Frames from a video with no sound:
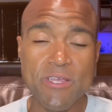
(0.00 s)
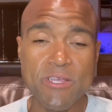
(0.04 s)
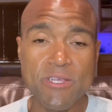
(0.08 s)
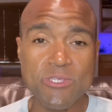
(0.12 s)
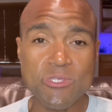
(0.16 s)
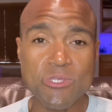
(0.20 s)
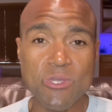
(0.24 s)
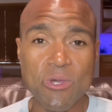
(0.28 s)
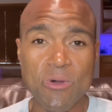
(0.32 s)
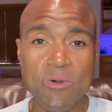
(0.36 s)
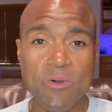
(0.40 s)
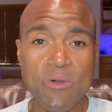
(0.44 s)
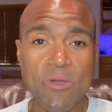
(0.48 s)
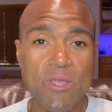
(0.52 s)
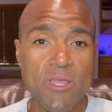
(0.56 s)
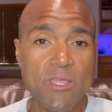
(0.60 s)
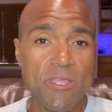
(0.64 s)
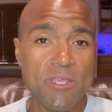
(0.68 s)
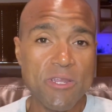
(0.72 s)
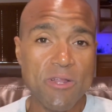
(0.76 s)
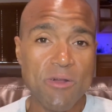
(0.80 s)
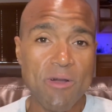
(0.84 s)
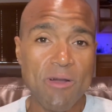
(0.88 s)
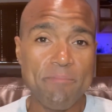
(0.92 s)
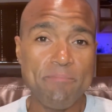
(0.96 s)
so
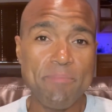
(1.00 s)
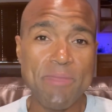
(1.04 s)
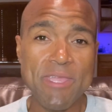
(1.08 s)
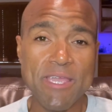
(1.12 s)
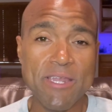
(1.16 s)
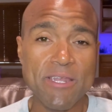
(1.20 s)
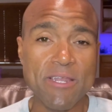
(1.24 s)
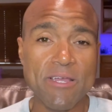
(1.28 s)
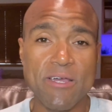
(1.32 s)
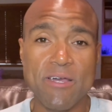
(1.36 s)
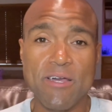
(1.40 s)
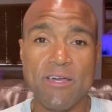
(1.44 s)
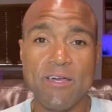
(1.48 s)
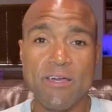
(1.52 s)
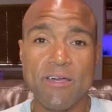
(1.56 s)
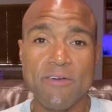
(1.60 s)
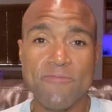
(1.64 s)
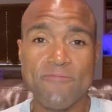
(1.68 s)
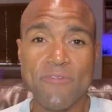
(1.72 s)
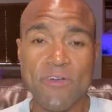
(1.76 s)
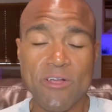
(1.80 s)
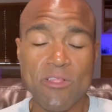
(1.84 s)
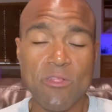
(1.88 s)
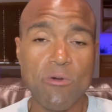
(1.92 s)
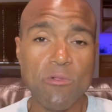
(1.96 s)
you know being
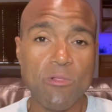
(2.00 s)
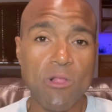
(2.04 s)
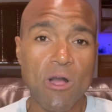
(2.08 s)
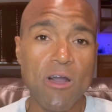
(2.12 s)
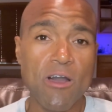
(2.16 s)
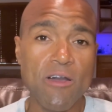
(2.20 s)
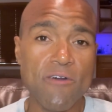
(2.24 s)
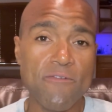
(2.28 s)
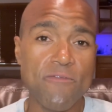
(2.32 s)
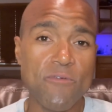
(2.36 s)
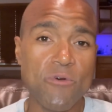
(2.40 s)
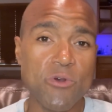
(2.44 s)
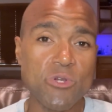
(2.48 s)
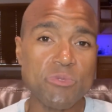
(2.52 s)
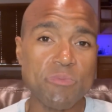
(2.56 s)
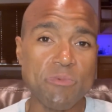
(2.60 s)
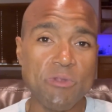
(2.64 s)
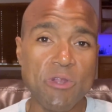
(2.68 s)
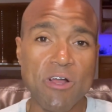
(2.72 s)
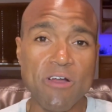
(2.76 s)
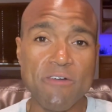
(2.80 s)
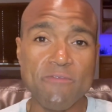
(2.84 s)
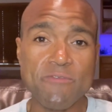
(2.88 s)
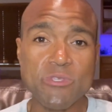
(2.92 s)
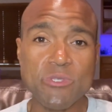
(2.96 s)
a fellow law enforcement
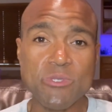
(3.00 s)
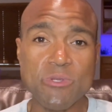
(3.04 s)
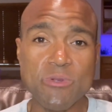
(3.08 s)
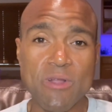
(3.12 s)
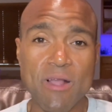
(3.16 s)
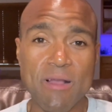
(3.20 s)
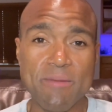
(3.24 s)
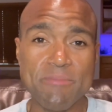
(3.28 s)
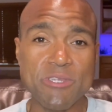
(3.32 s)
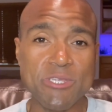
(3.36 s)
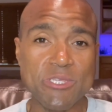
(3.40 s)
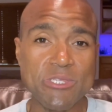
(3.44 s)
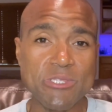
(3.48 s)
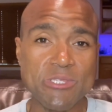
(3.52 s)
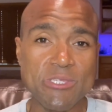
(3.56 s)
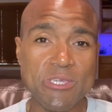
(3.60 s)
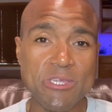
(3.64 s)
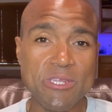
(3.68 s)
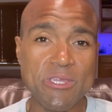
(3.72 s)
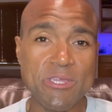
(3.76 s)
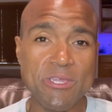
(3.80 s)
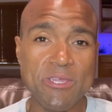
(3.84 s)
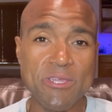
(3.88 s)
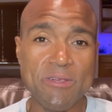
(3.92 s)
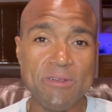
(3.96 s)
officer i'm just
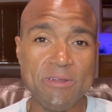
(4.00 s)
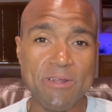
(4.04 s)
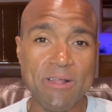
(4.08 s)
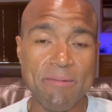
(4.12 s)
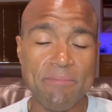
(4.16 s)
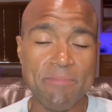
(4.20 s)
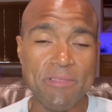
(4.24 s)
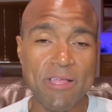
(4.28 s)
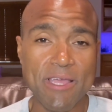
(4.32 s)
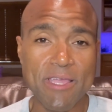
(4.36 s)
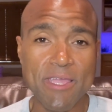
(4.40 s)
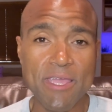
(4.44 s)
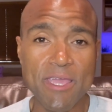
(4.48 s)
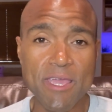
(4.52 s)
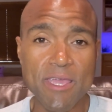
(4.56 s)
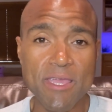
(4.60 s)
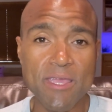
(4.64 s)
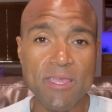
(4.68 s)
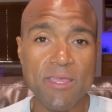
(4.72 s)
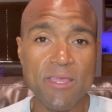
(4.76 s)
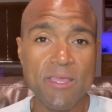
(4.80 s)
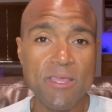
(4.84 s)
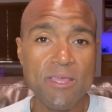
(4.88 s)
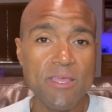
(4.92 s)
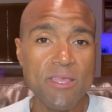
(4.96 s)
sitting here and i'm like
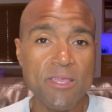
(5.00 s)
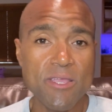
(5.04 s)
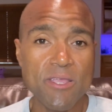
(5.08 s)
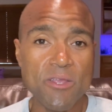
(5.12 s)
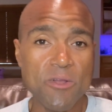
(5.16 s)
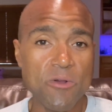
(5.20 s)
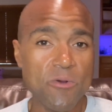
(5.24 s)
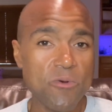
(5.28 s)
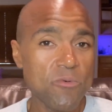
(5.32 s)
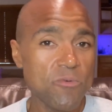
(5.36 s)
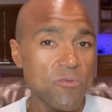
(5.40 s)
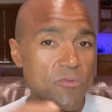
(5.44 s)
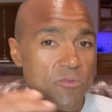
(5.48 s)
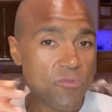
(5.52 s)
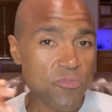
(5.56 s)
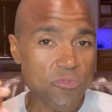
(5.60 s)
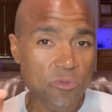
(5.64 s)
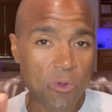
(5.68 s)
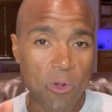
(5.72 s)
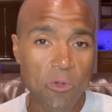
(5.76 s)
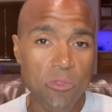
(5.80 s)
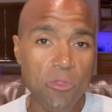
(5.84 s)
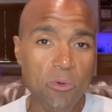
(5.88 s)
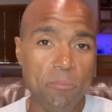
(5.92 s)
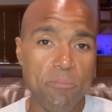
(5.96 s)
hey you know
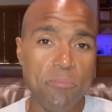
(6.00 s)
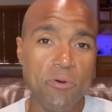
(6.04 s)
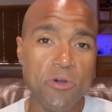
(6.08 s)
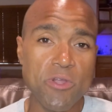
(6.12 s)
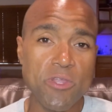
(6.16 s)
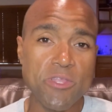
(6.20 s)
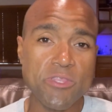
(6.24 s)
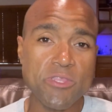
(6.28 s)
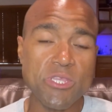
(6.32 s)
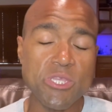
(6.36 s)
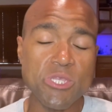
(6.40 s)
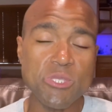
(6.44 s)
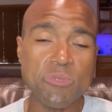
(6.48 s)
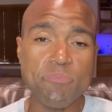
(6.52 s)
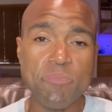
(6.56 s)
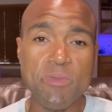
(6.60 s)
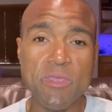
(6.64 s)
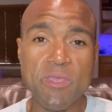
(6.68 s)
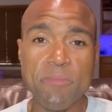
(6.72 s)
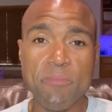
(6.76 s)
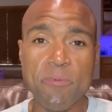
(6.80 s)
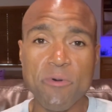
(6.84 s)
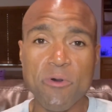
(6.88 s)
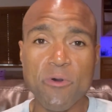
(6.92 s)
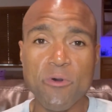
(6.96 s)
throw the book at these
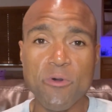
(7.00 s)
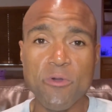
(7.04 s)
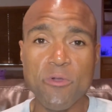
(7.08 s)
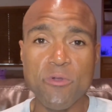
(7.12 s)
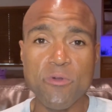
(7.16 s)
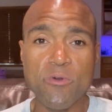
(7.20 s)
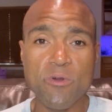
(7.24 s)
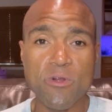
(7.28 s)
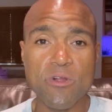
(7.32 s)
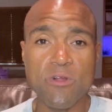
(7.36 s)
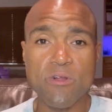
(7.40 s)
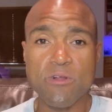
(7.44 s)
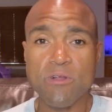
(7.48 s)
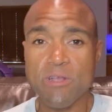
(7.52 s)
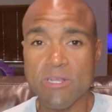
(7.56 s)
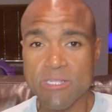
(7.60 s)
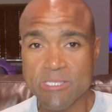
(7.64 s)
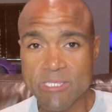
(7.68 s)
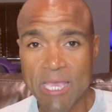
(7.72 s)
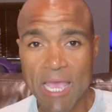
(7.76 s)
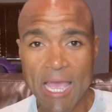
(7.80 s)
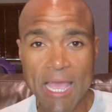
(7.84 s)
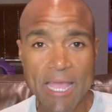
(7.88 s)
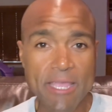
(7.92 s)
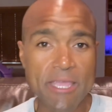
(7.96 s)
people who are
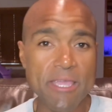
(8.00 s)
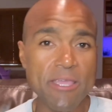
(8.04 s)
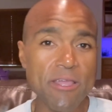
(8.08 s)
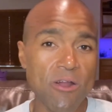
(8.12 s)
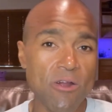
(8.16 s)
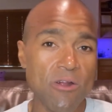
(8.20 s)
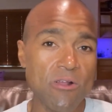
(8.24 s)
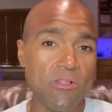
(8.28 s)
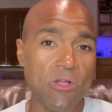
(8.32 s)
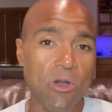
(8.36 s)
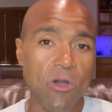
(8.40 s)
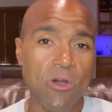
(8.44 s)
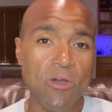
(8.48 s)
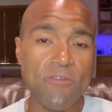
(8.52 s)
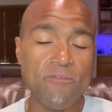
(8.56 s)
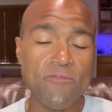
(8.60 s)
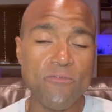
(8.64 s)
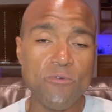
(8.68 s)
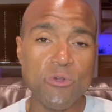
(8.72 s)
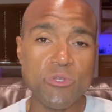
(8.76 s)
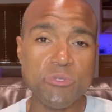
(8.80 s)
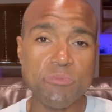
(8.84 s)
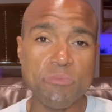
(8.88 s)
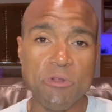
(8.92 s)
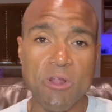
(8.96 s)
attacking our law
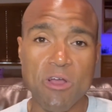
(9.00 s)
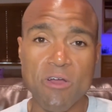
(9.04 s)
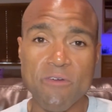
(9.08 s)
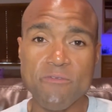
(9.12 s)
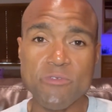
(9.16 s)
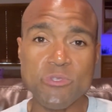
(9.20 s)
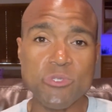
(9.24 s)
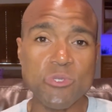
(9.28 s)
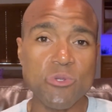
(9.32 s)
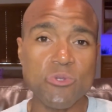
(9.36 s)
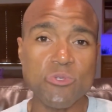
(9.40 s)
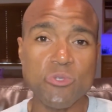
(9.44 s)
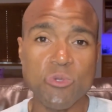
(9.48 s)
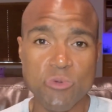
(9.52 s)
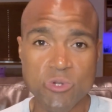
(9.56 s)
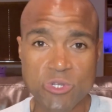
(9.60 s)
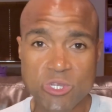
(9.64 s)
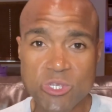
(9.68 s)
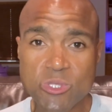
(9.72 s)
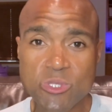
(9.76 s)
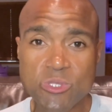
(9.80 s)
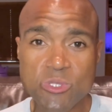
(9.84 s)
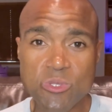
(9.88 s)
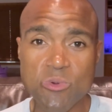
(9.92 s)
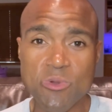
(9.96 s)
enforcement officers who are
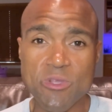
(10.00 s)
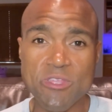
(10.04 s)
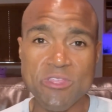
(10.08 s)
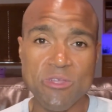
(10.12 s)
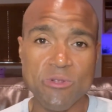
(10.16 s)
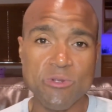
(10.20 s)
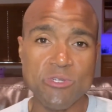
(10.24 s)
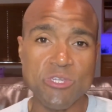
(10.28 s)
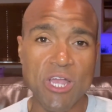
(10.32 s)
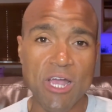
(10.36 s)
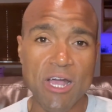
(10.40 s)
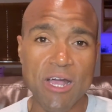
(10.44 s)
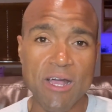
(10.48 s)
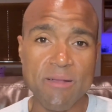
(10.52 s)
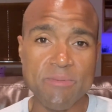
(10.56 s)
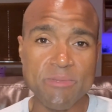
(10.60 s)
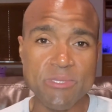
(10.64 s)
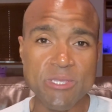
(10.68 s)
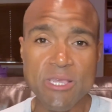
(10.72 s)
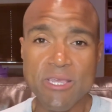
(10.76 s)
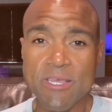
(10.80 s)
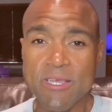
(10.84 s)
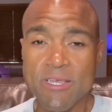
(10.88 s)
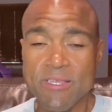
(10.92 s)
just doing their jobs.